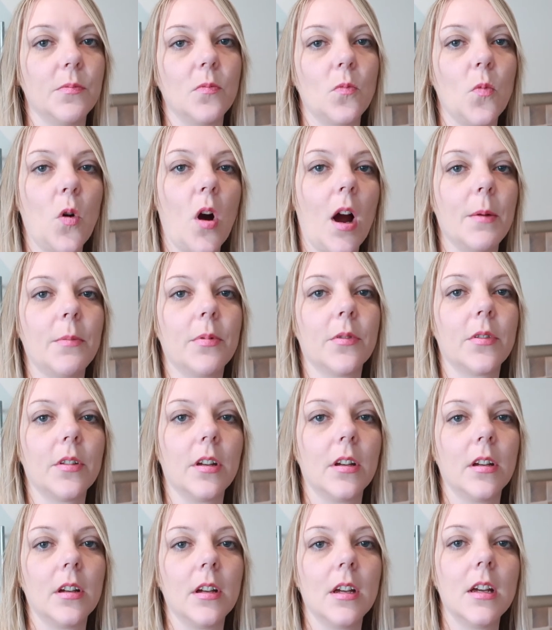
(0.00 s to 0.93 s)
wipe
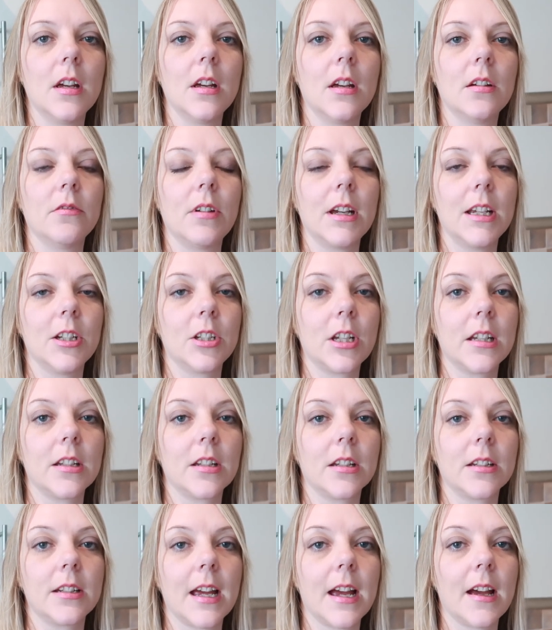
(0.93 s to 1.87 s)
the
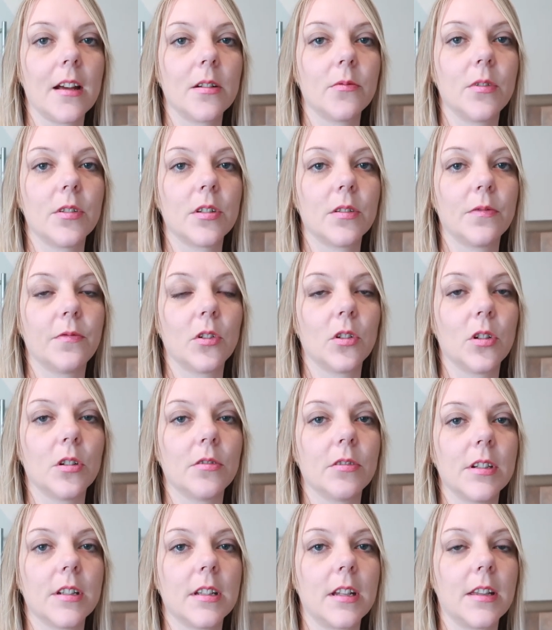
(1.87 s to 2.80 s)
radiator down with
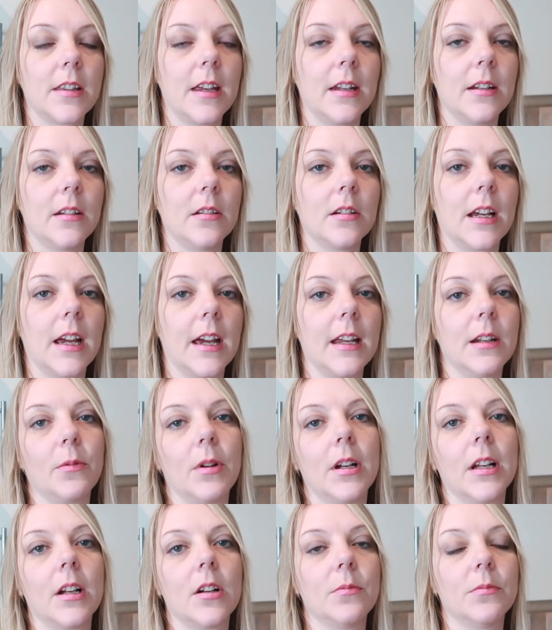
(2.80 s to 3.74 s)
Zoflora, so then again
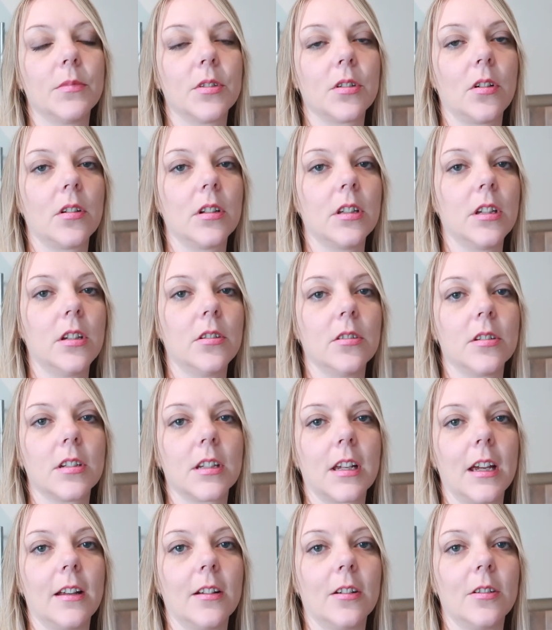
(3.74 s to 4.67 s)
when it comes on you
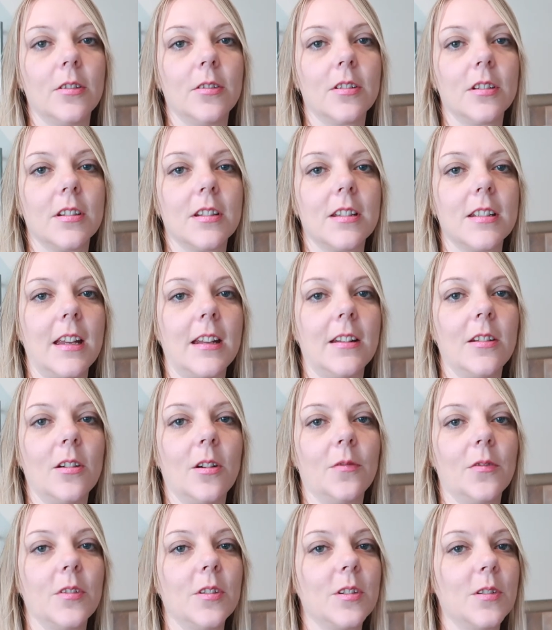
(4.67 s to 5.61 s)
just get a good scent
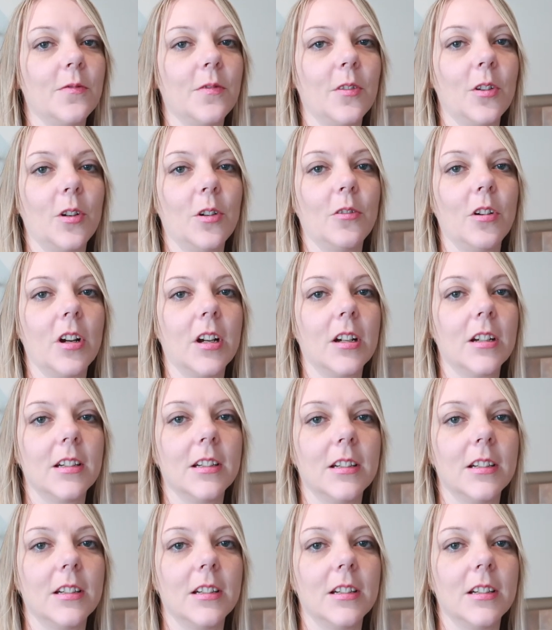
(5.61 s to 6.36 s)
of the Zoflora.